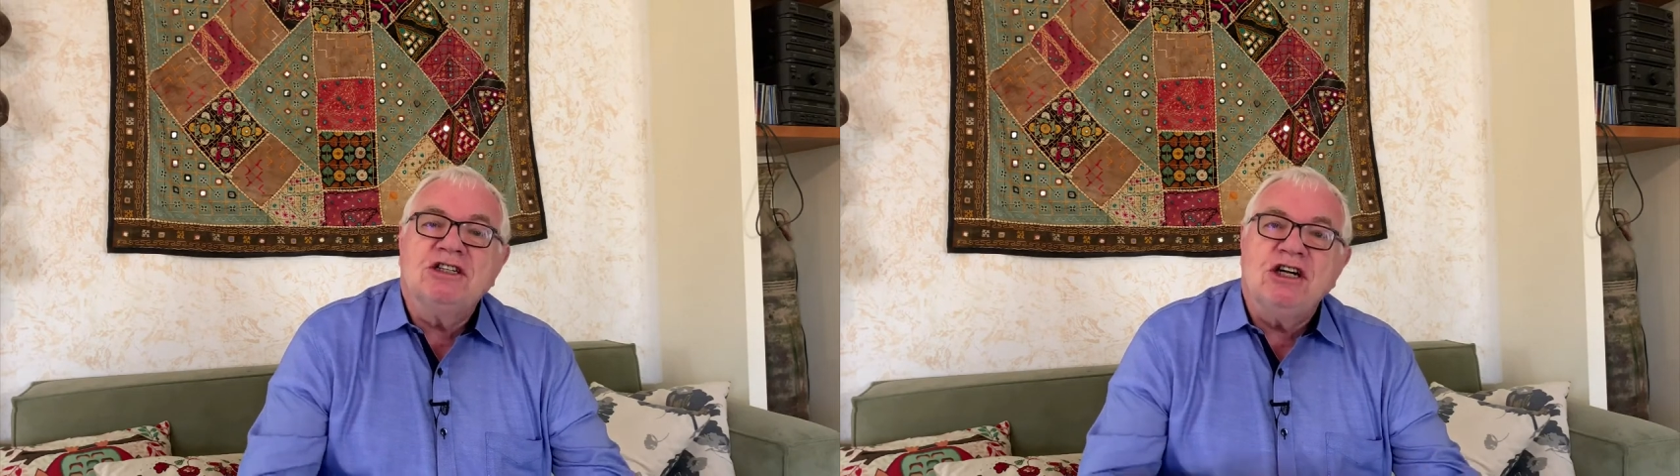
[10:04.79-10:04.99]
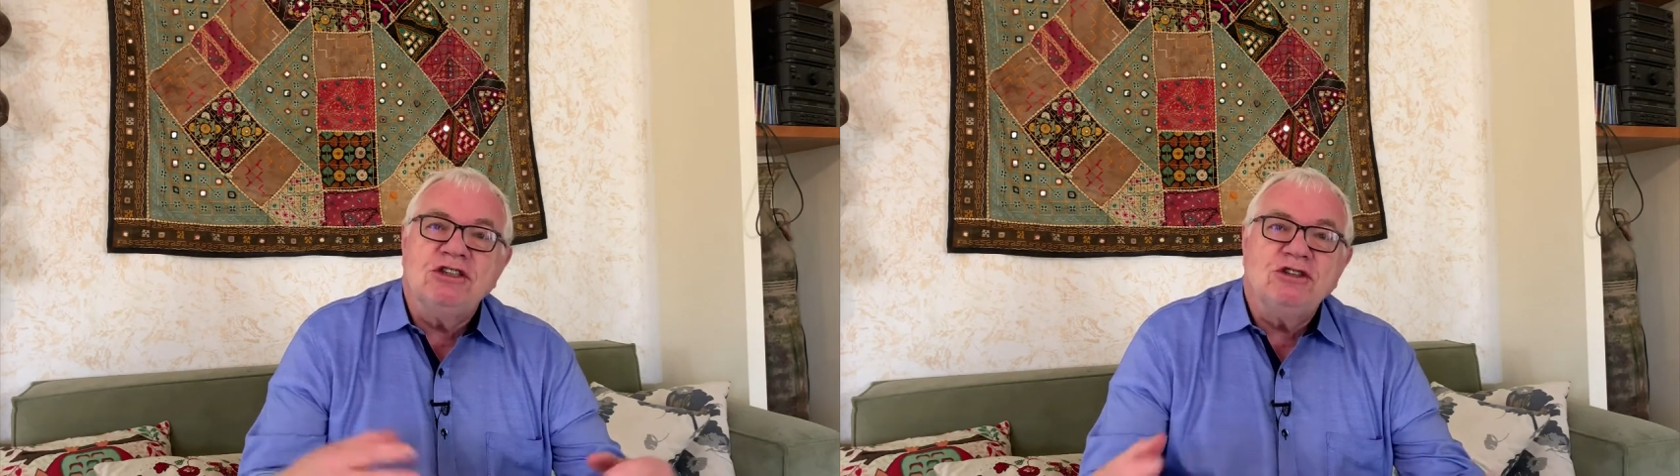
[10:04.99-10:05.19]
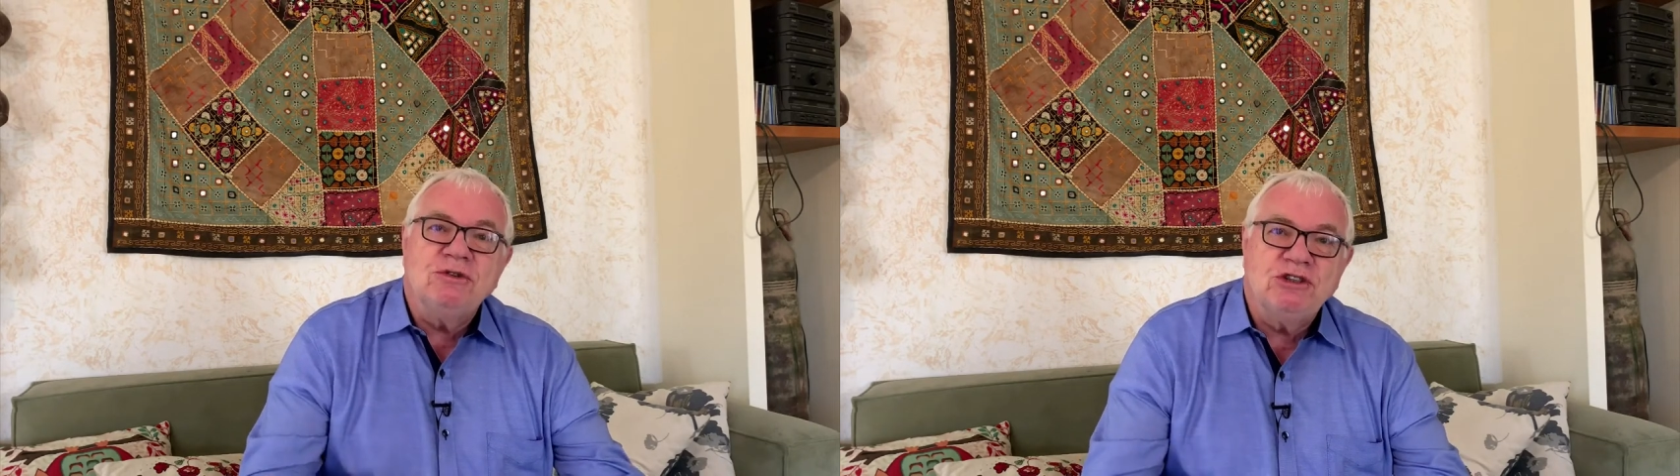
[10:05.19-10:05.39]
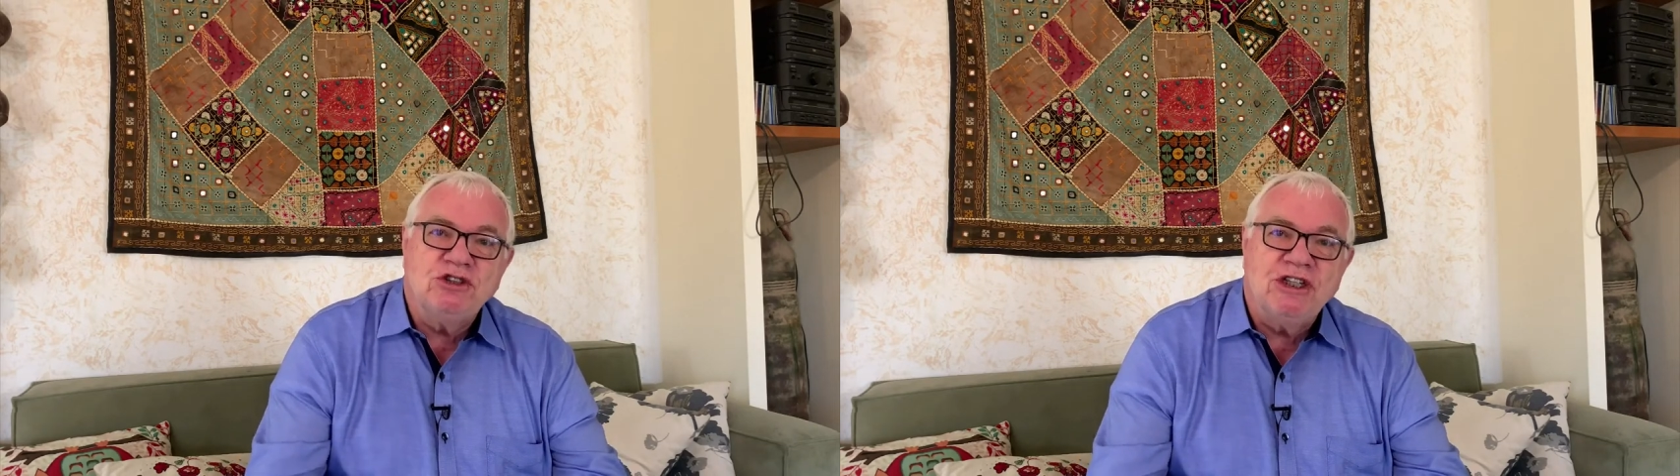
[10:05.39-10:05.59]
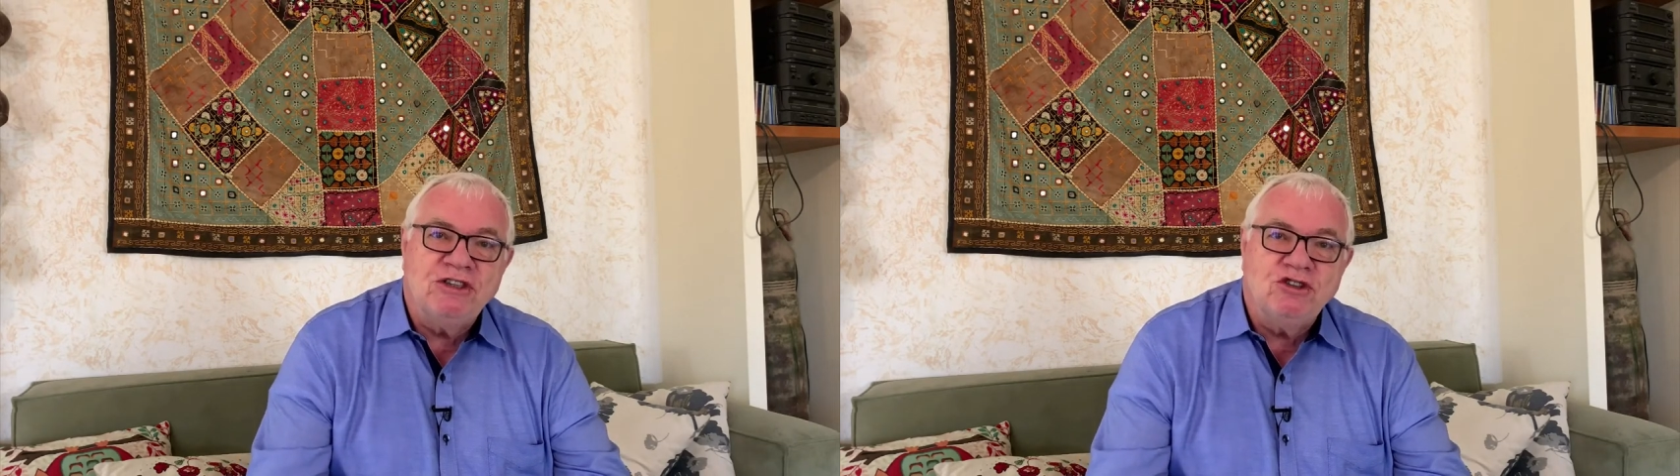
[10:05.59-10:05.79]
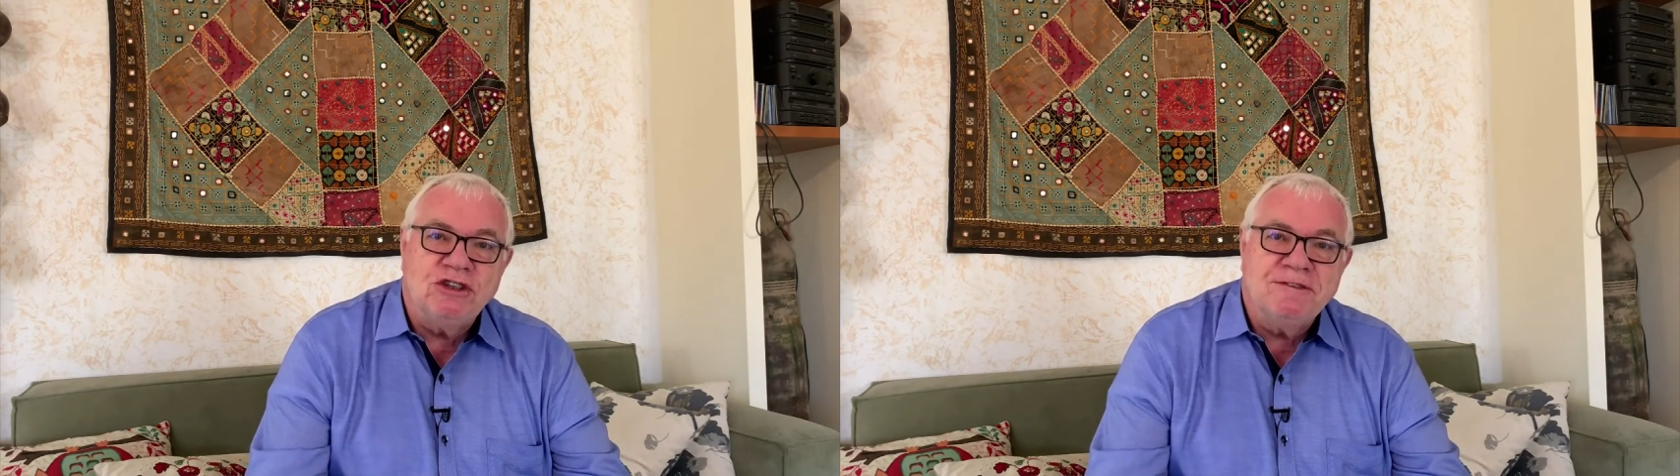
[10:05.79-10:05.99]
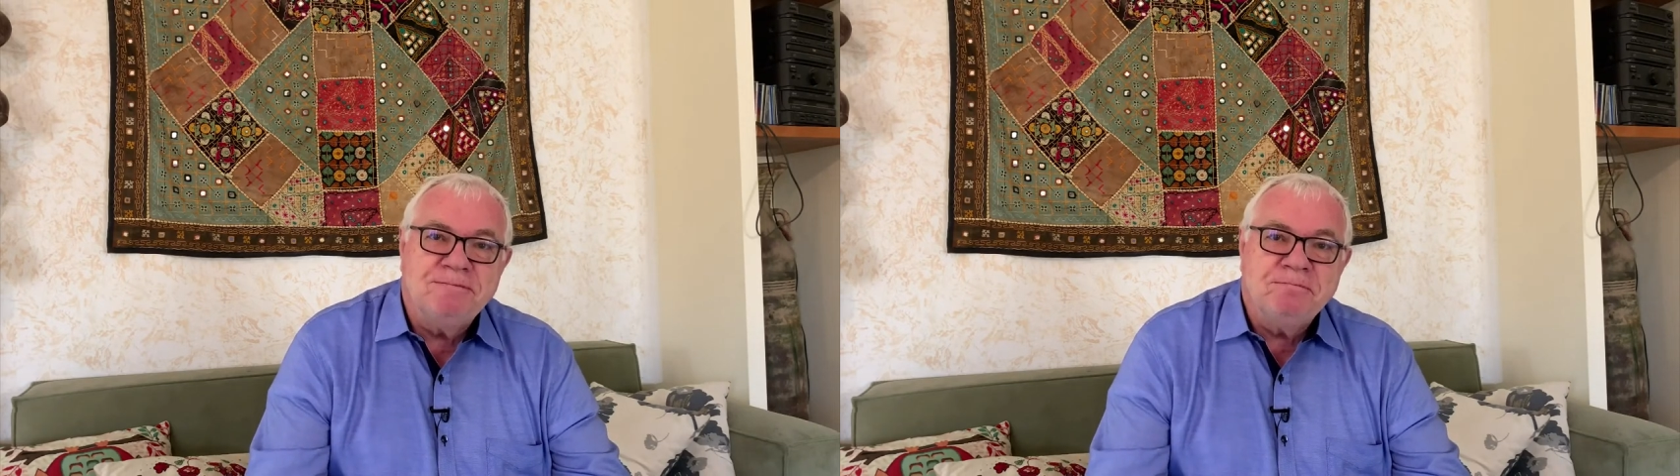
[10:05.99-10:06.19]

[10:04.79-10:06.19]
culture is changing,